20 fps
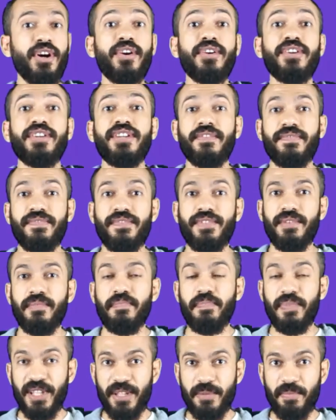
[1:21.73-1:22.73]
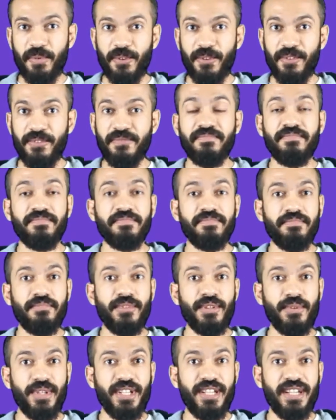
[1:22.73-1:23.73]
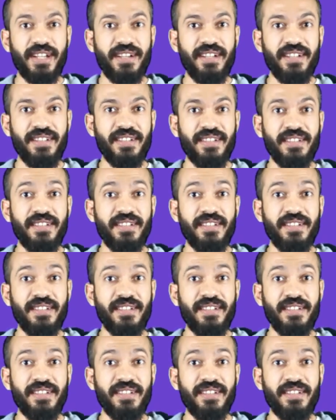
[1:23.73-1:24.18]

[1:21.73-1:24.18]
are different people. Maria,